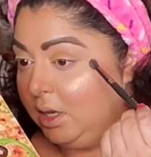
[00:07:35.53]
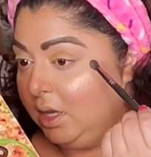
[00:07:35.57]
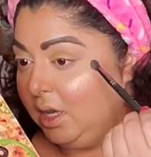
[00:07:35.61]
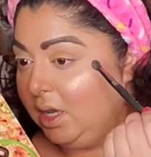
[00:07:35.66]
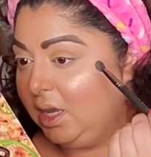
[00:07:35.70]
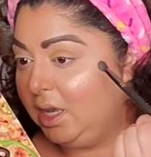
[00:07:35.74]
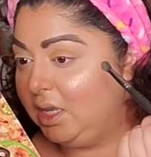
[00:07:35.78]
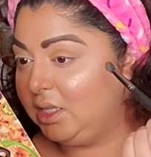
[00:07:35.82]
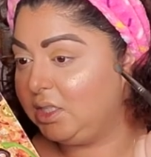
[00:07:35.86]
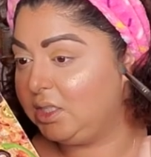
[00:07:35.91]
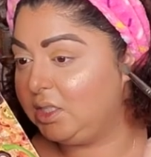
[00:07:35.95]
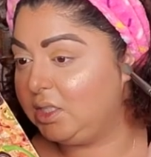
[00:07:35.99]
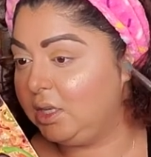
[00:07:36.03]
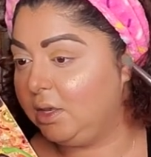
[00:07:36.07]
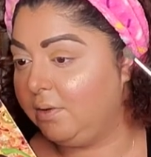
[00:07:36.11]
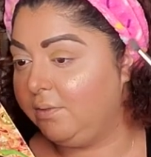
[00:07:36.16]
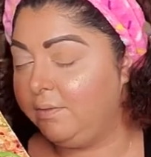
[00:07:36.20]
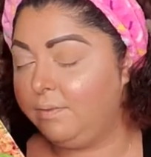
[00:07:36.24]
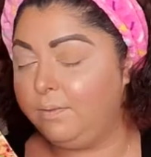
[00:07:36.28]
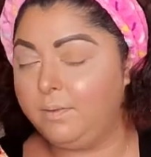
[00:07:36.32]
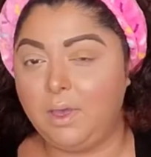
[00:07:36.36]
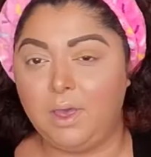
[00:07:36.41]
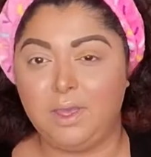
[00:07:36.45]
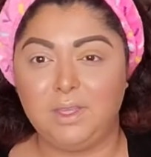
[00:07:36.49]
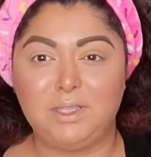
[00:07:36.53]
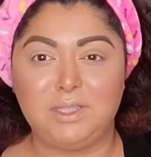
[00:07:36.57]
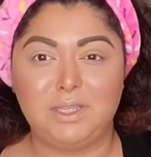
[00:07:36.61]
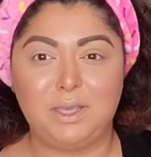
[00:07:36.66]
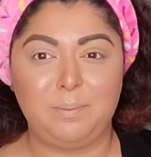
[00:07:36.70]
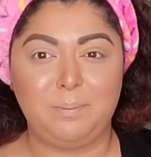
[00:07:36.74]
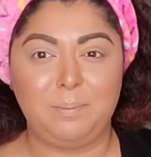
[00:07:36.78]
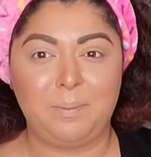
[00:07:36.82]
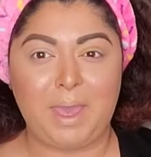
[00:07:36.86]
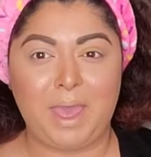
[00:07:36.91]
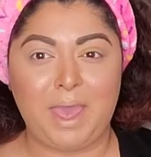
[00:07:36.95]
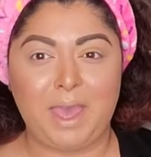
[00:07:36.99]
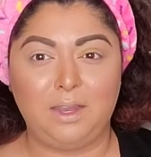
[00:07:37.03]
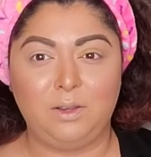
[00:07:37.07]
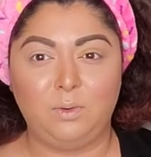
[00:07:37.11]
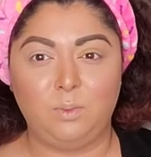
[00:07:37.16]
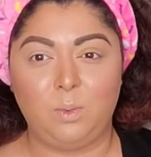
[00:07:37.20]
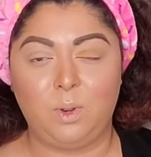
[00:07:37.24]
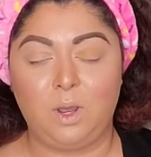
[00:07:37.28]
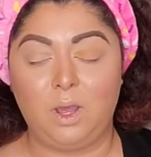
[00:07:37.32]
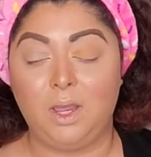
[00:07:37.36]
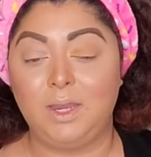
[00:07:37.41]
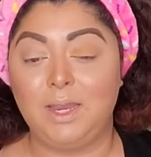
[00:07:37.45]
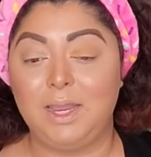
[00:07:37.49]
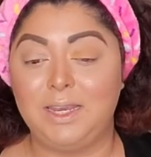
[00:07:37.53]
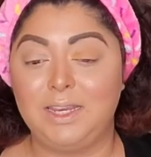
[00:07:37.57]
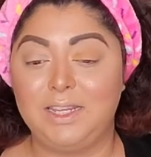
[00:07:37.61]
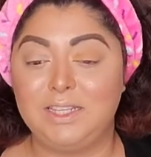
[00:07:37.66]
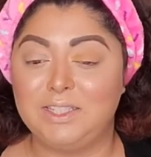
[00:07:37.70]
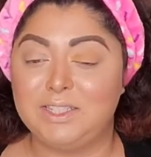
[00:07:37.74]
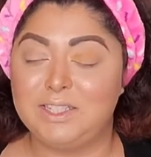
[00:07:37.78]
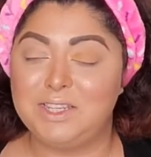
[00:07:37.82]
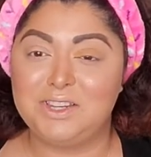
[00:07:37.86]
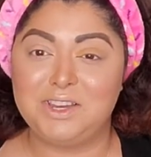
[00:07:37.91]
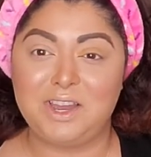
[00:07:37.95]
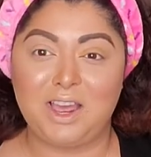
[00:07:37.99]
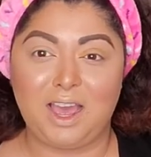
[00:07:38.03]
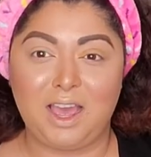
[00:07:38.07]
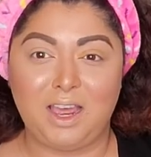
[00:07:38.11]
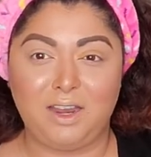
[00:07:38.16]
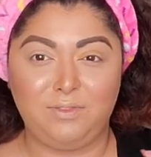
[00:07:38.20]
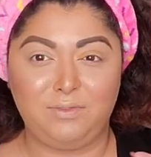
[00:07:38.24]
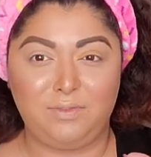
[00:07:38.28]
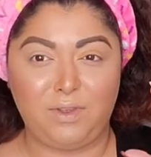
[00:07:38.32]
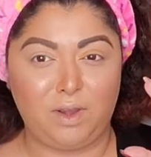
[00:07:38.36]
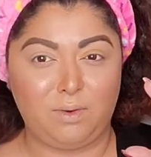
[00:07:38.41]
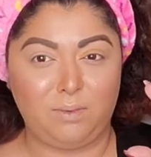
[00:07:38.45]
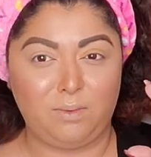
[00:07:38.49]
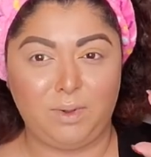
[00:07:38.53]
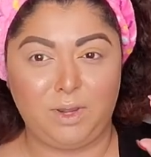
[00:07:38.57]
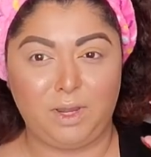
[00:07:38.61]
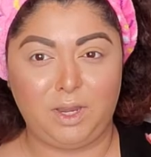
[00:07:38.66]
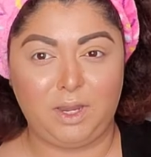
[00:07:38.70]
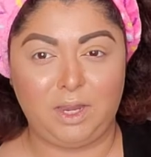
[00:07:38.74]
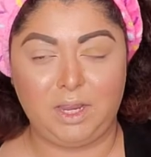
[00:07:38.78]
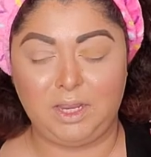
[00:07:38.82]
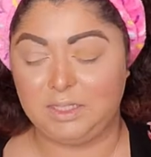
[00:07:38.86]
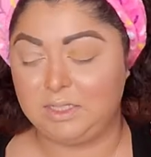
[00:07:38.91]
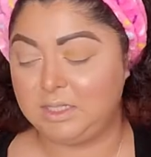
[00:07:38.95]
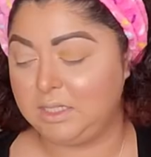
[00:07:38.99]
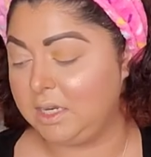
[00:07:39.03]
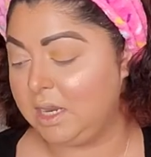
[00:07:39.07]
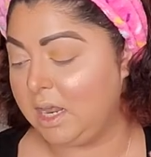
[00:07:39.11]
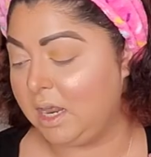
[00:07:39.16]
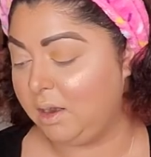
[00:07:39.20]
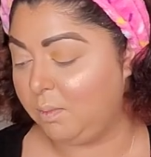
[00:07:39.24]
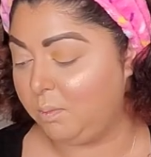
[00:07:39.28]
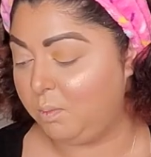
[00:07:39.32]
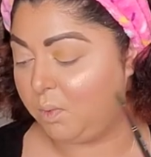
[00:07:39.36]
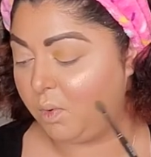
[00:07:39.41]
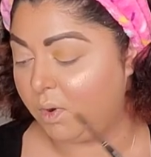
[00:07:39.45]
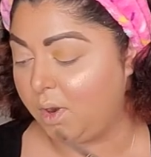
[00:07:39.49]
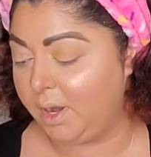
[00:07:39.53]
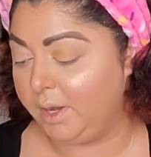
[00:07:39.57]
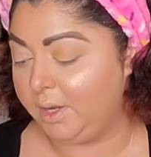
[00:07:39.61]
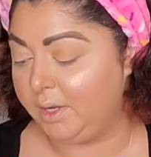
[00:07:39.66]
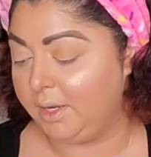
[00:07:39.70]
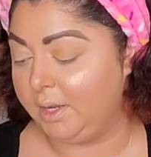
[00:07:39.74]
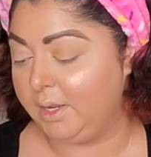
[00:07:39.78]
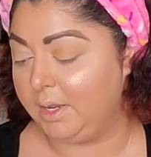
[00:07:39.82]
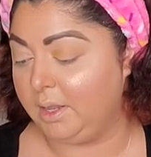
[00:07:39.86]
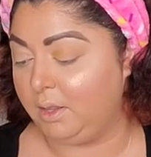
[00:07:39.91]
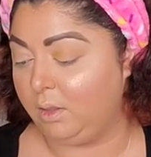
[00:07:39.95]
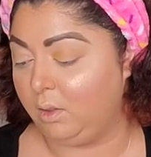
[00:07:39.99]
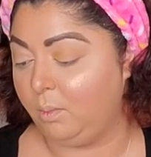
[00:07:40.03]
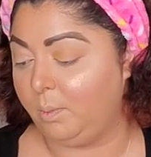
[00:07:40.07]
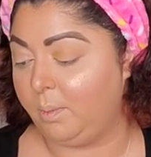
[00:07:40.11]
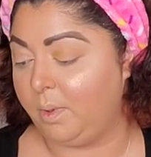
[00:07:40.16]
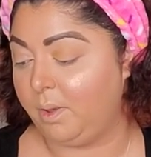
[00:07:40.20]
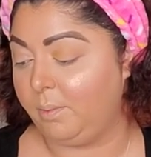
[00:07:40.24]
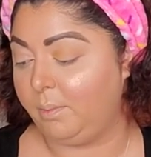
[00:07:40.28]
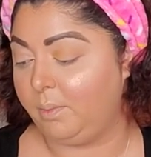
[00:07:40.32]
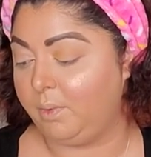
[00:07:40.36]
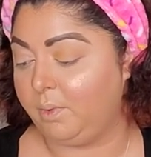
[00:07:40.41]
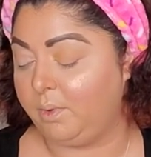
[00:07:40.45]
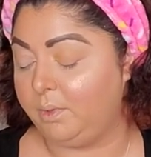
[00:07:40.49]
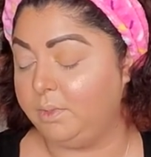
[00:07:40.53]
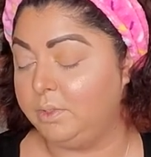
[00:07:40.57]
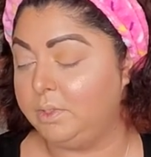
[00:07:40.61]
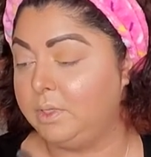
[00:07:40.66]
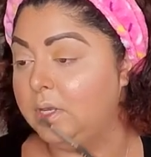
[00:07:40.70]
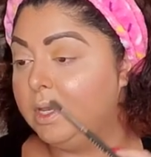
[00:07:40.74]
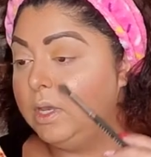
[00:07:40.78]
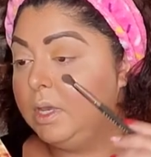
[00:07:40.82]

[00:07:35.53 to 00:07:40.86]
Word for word: It's a matte one, and it's not a bright yellow peppers.